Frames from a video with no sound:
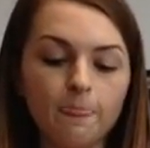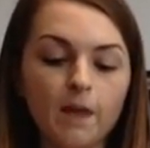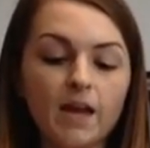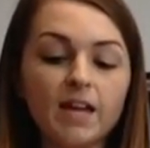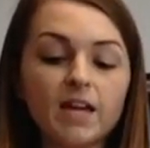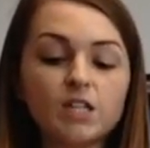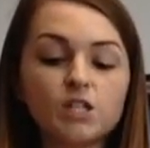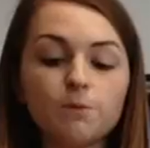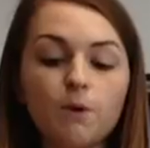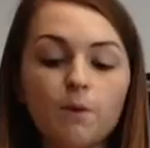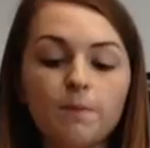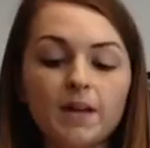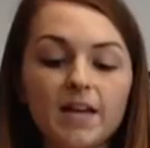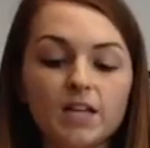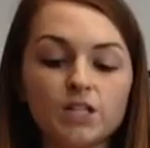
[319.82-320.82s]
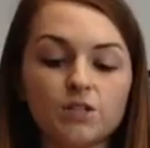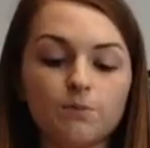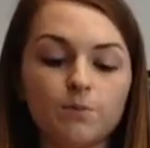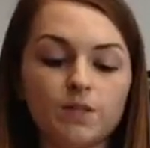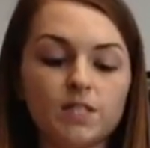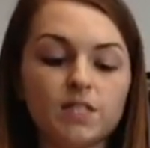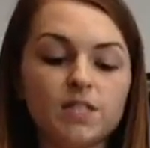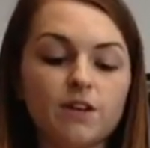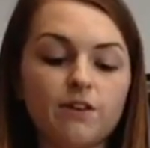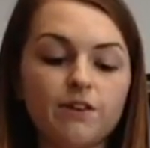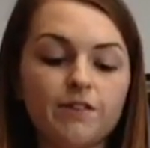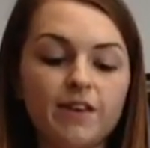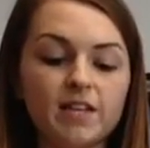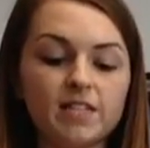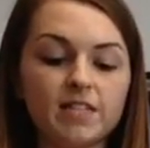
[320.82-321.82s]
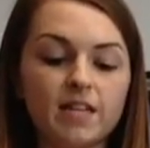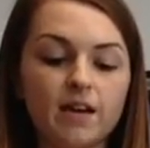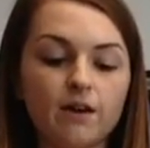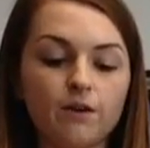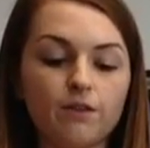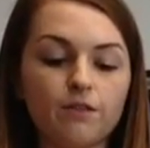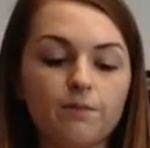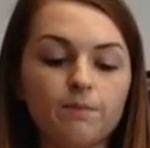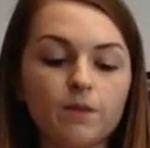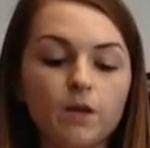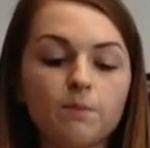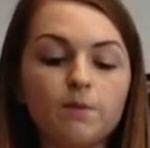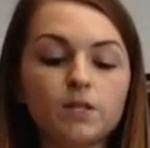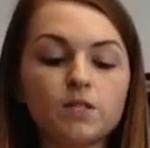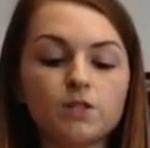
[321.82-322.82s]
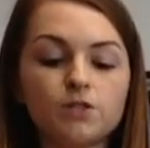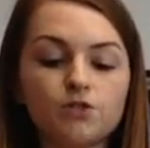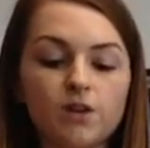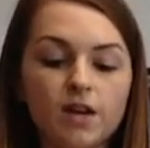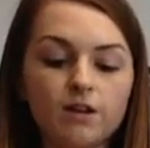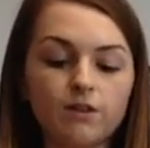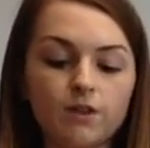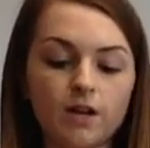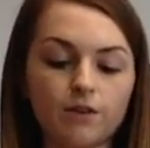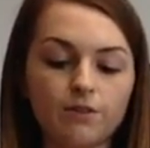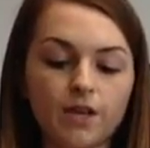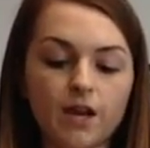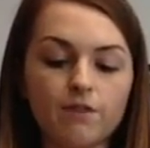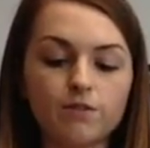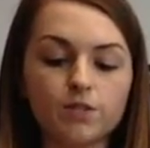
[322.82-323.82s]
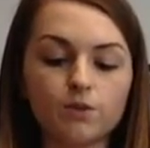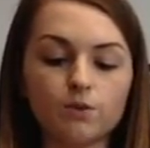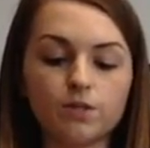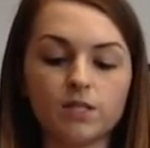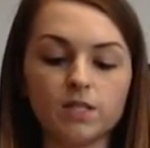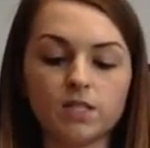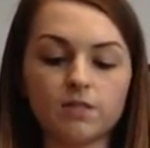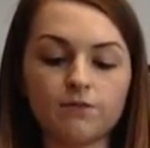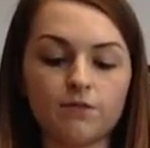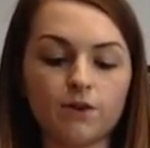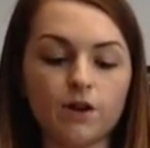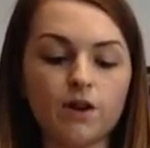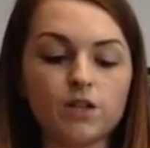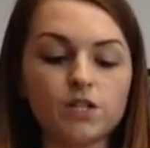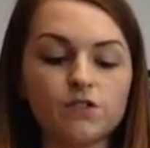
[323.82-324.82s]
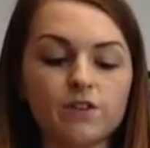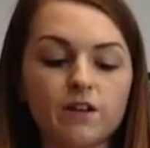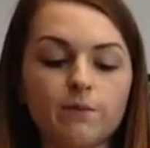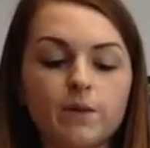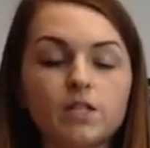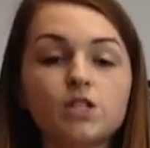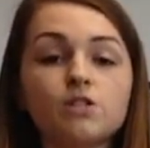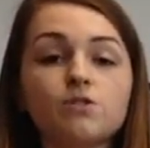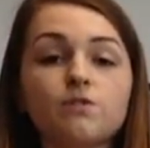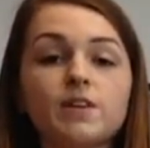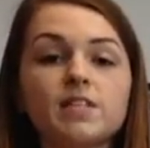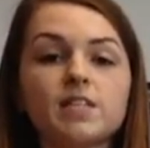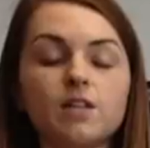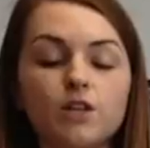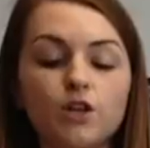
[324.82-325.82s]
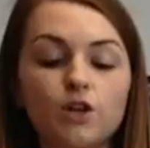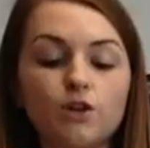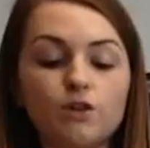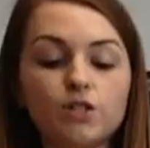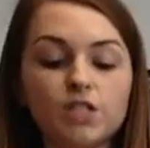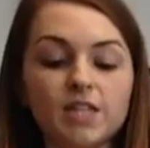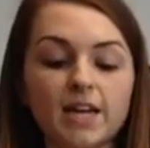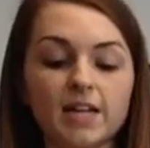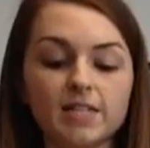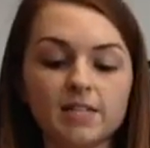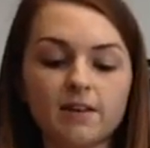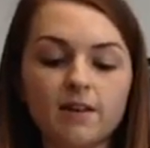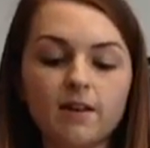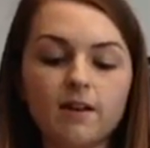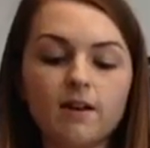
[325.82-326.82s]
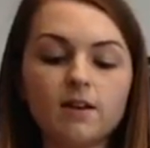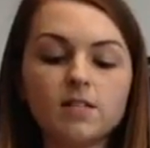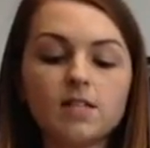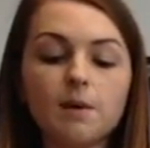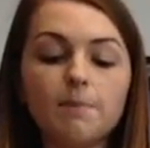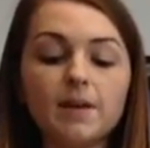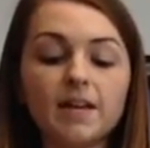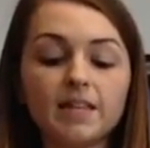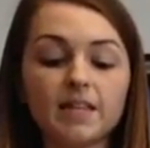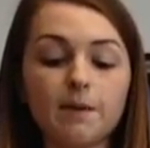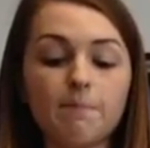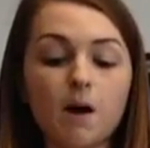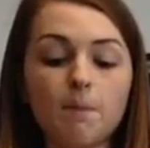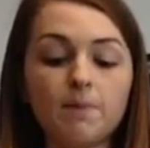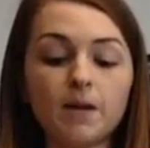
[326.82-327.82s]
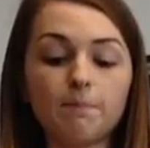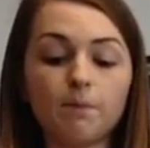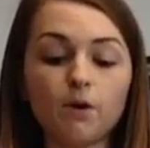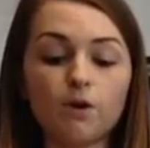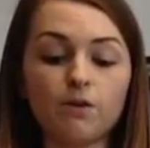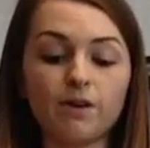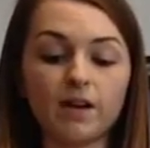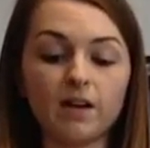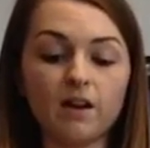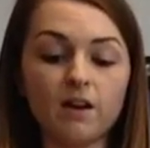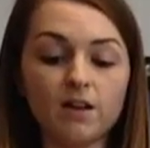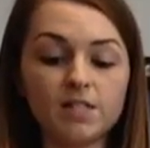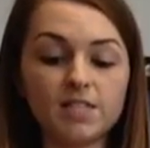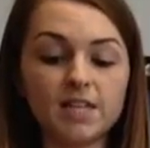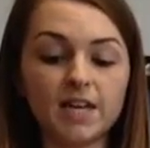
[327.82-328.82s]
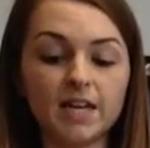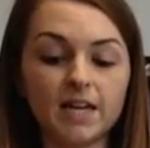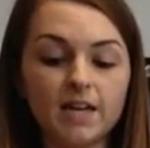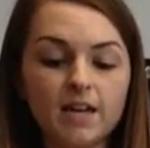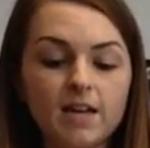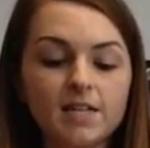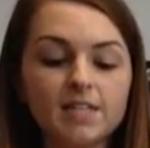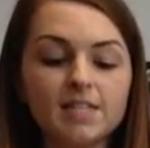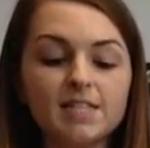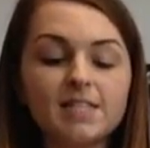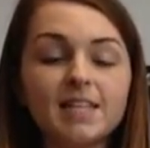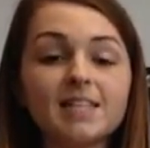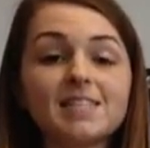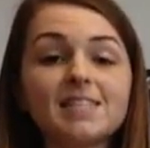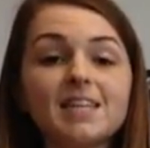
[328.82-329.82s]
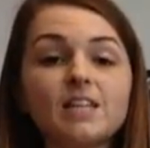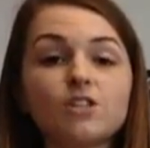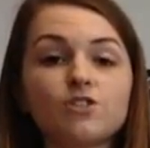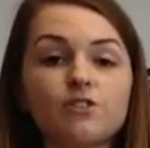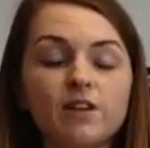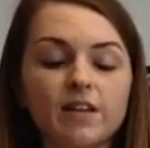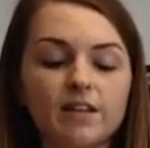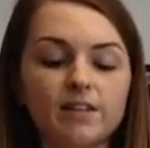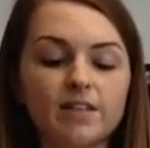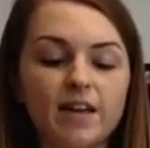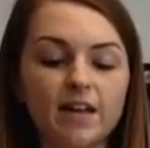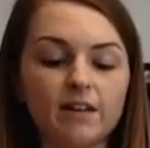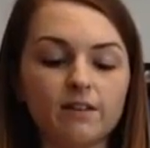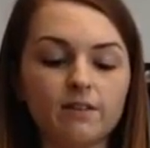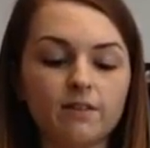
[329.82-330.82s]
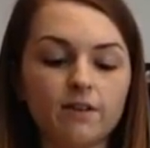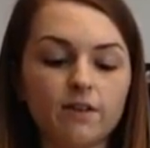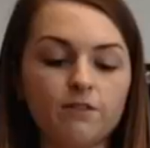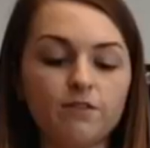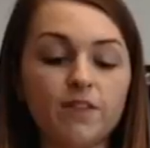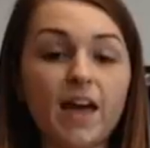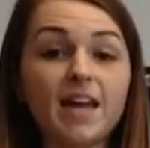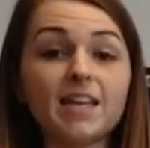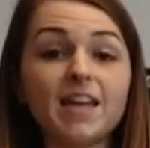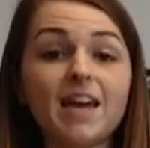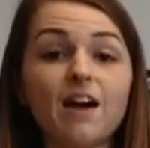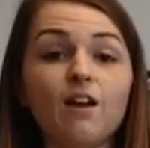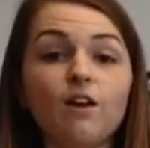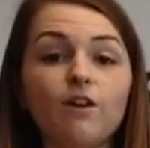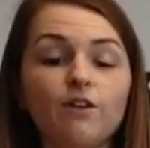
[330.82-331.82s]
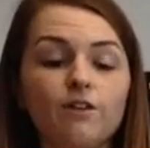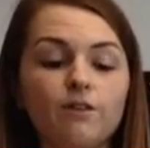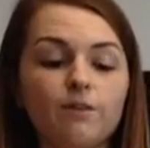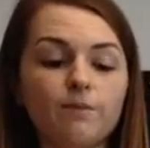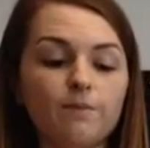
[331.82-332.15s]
An ageing population with deteriorating health can put a strain on healthcare resources for a country which is already in huge debt, doubling their public borrowing last year to 16 trillion yen for that year alone.